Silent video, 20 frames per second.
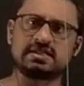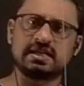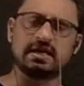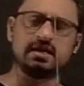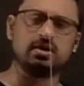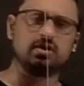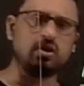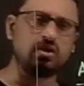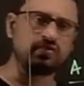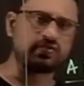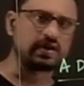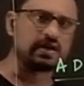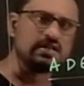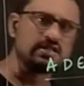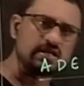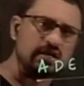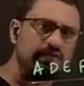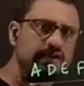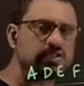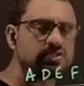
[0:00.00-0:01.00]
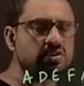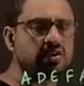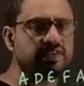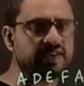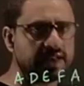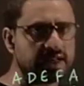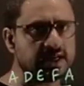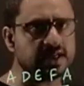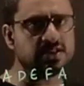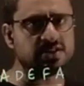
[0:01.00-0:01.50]
it's a law of conservation
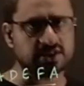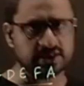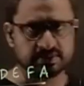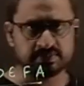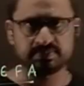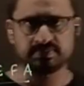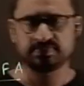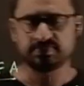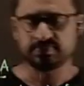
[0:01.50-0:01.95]
of energy.